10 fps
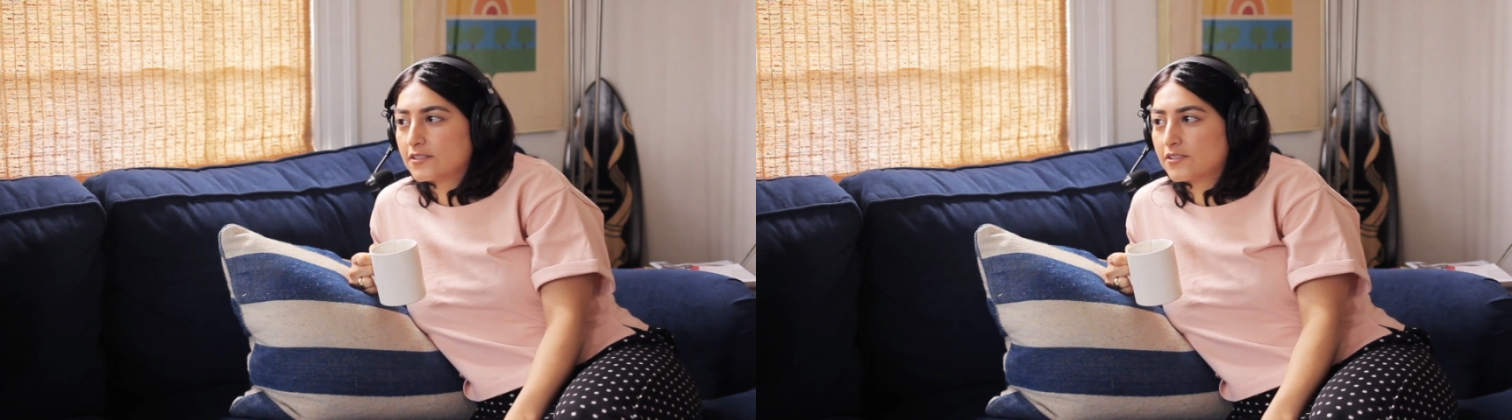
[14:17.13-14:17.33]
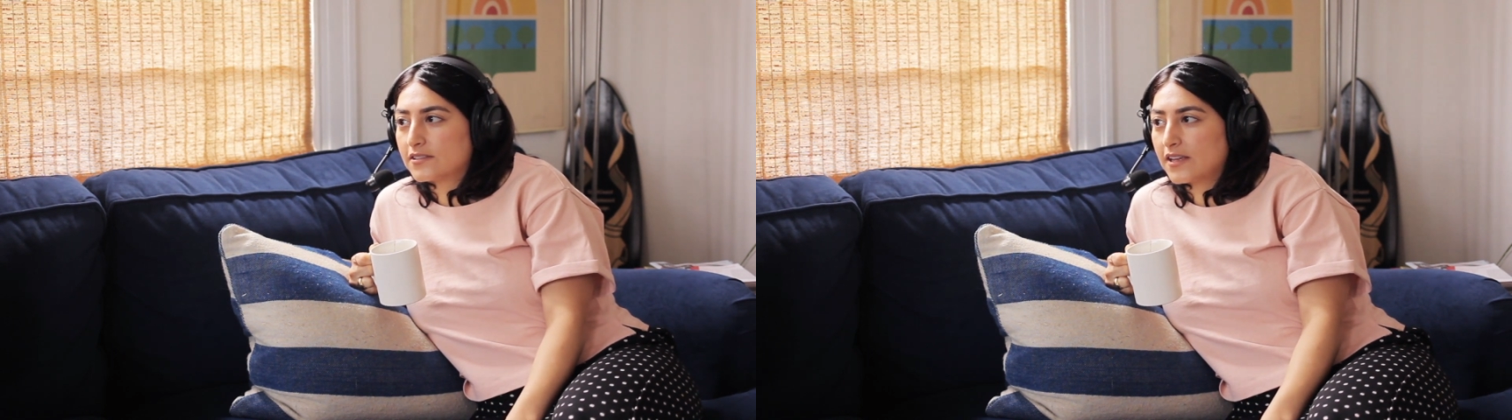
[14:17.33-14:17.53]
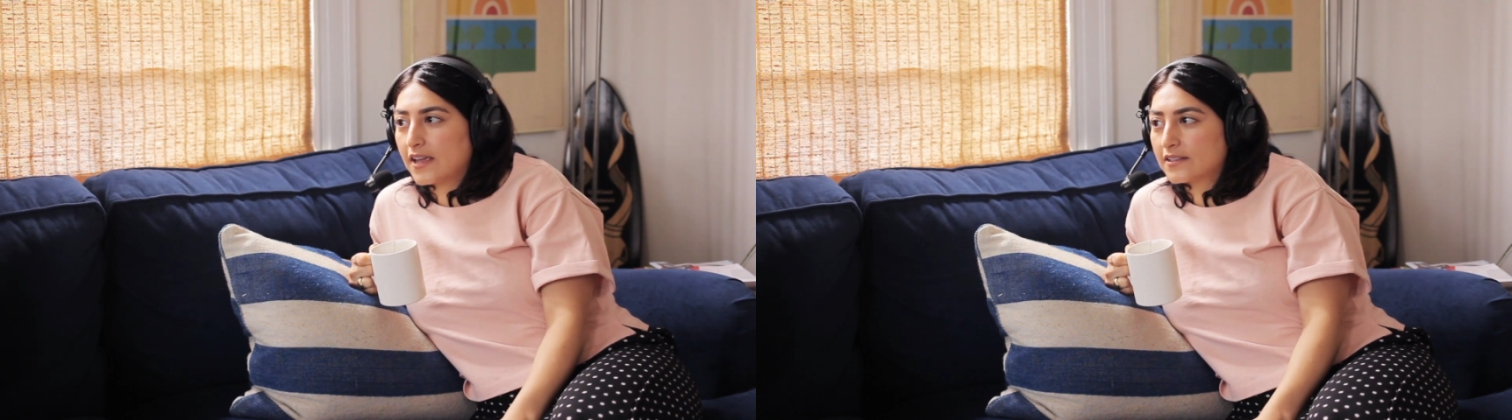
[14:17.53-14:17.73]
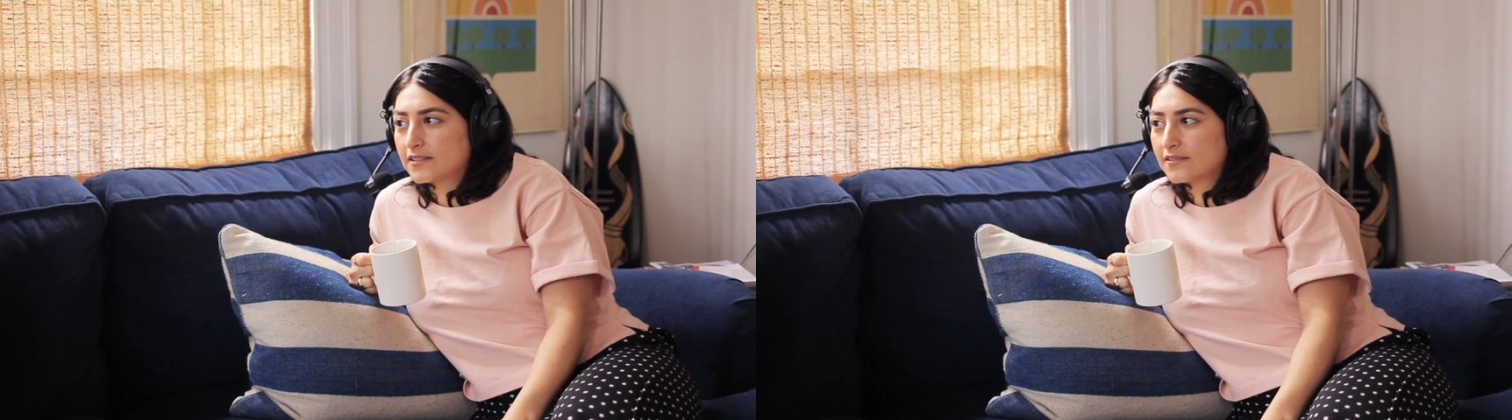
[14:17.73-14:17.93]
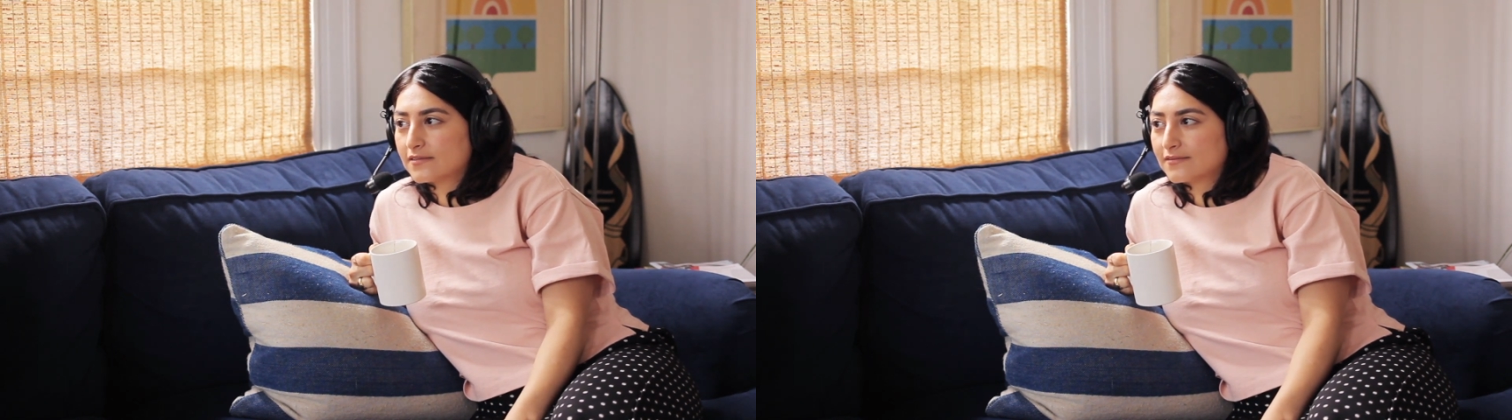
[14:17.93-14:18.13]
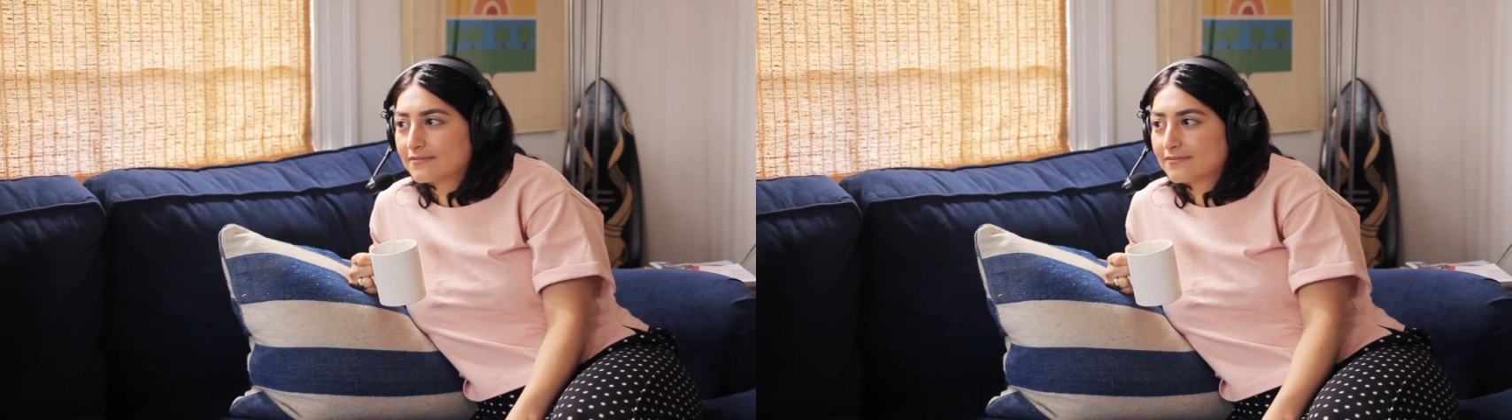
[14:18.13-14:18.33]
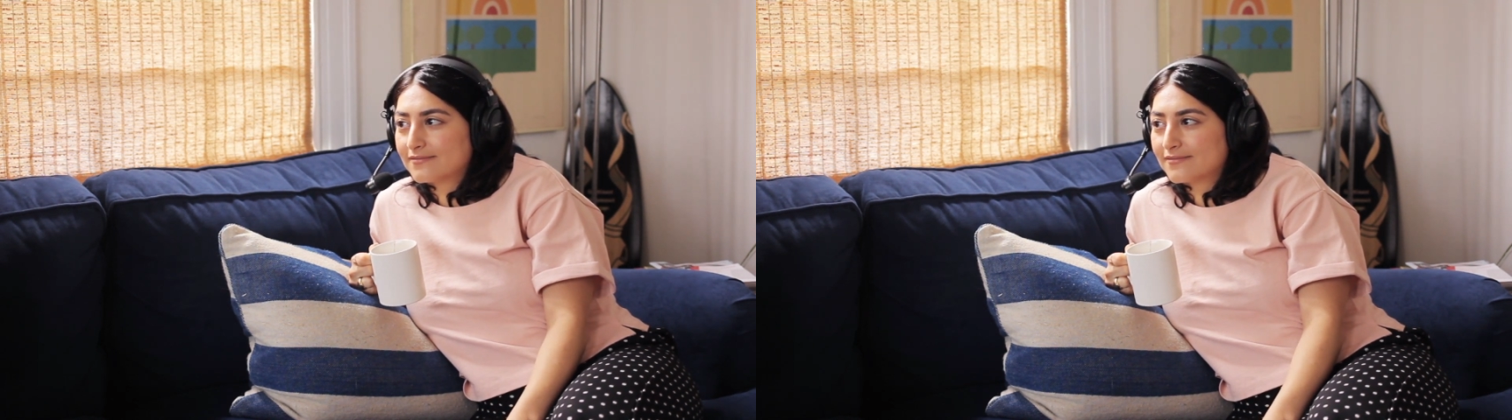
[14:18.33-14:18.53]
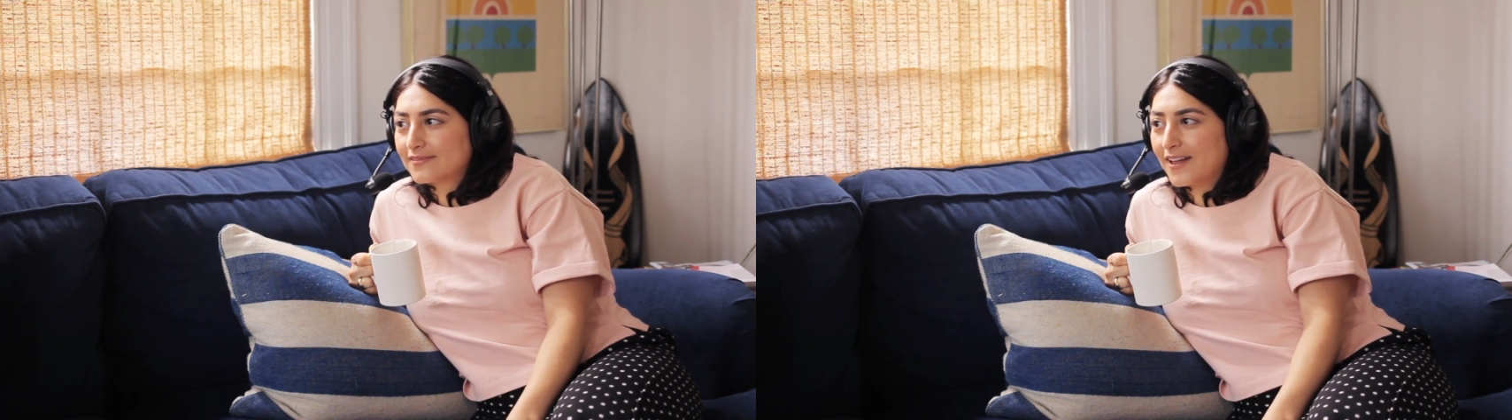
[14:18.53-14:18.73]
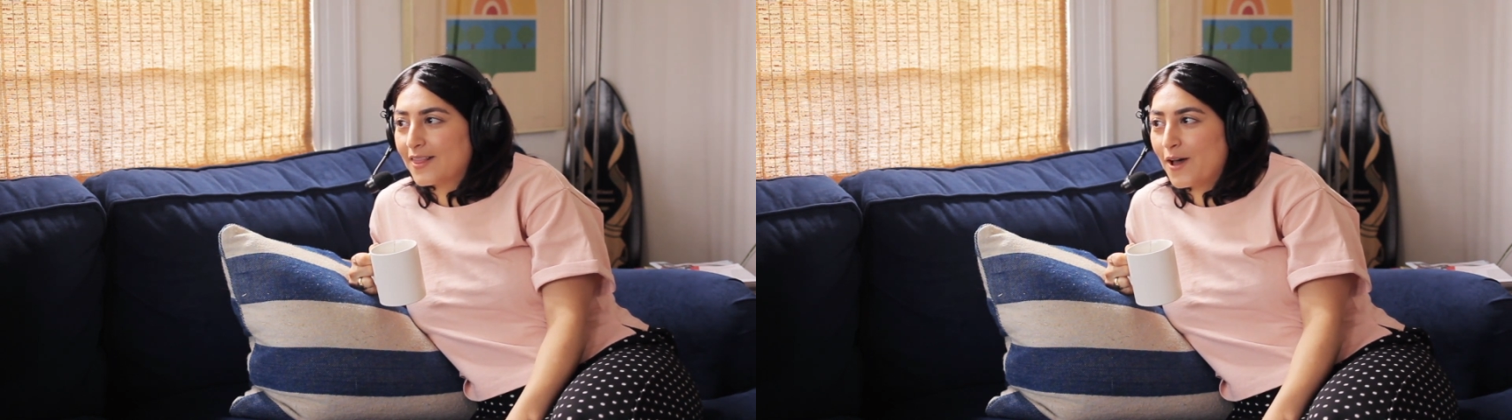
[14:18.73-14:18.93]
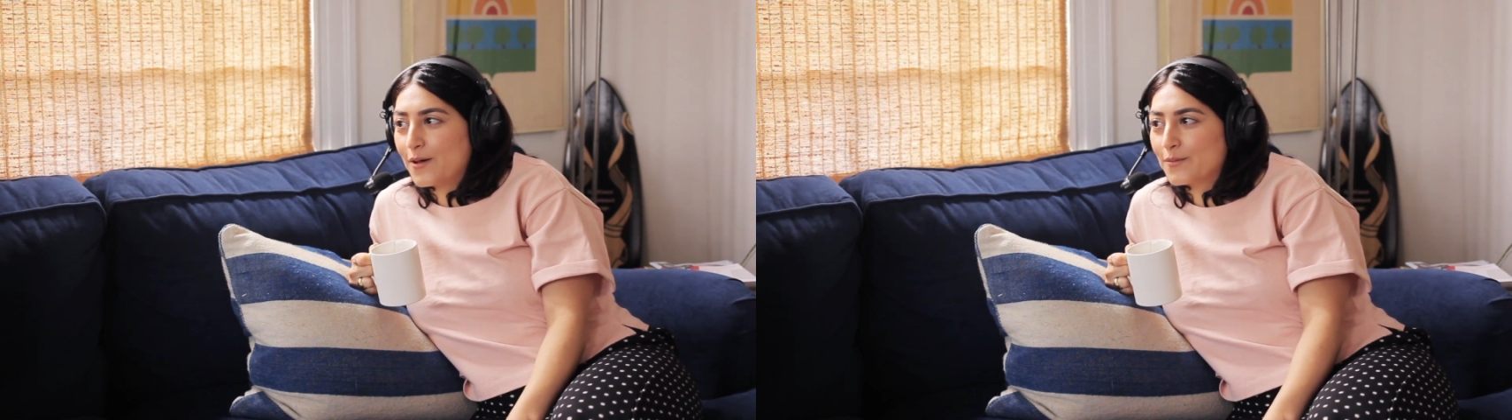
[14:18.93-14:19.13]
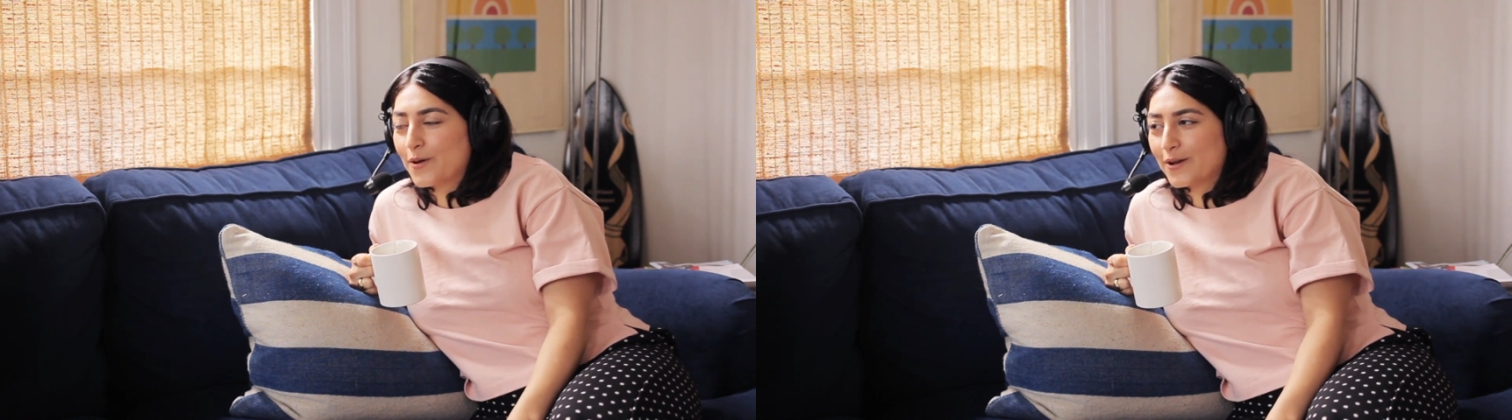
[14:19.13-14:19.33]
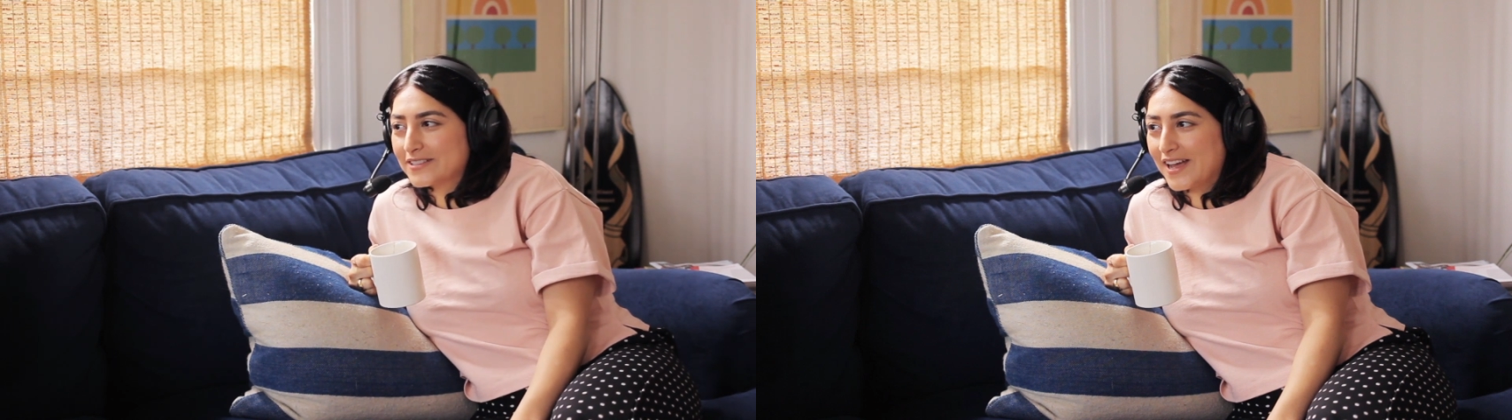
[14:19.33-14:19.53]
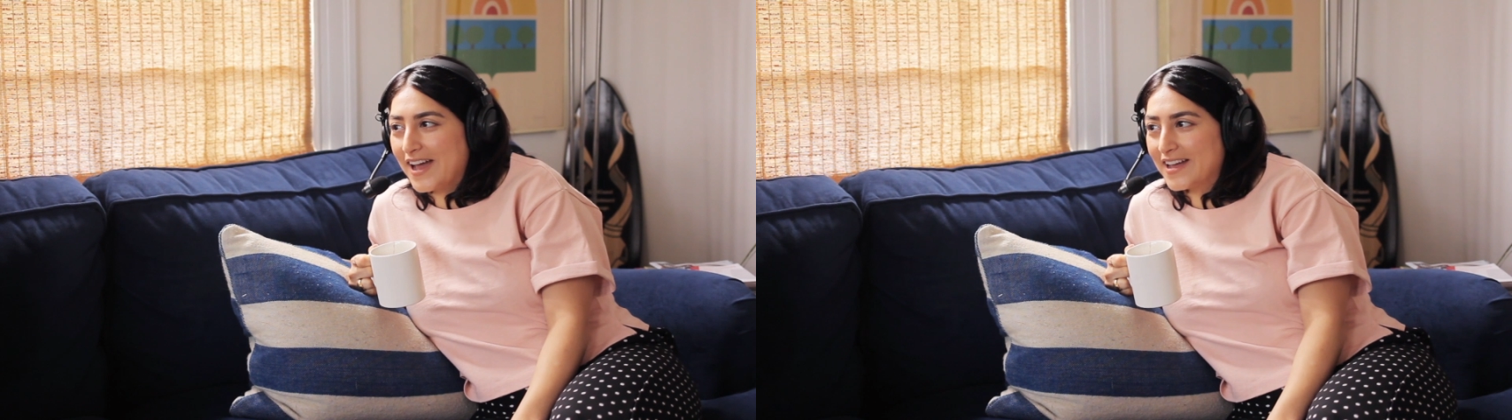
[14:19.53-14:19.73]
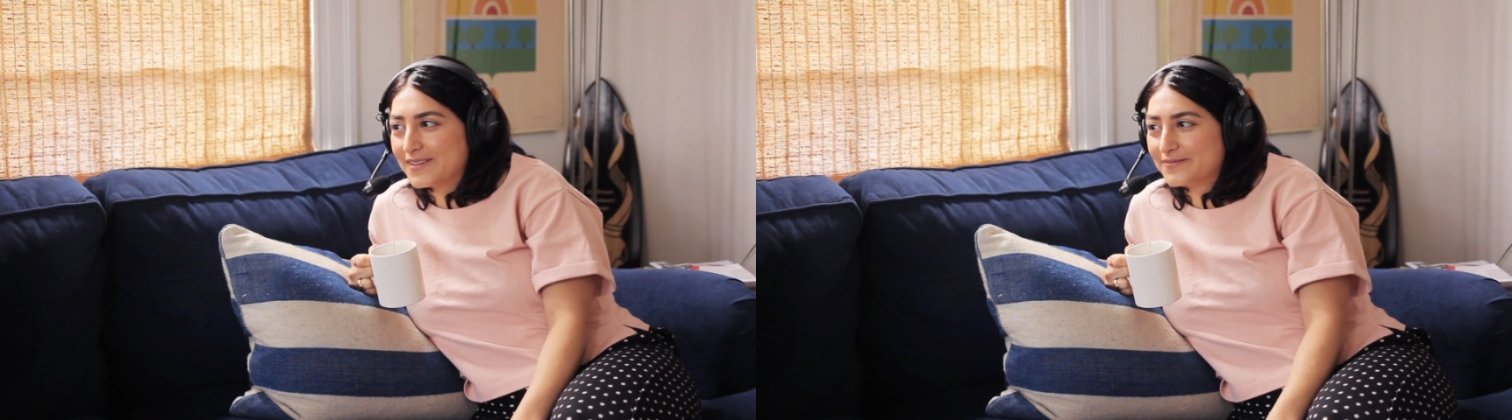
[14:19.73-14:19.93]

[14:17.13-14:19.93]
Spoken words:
it just takes a lot more time.